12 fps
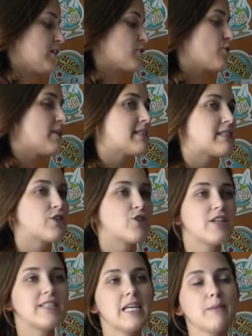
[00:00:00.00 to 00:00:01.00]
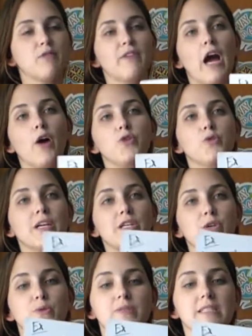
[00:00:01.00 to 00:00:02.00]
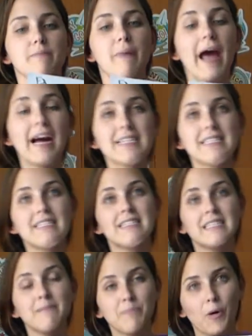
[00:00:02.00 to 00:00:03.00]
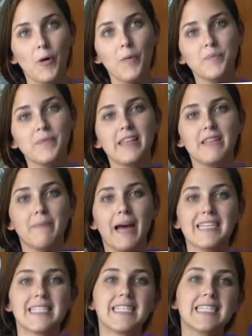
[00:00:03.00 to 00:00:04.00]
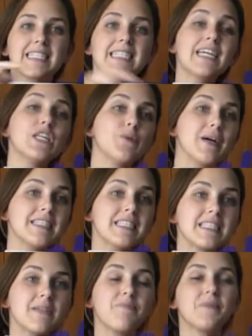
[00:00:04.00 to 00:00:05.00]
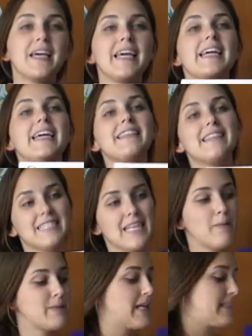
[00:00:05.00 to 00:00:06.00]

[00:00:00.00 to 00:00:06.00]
So this is a good example of how you can use the past simple and the past continuous in the same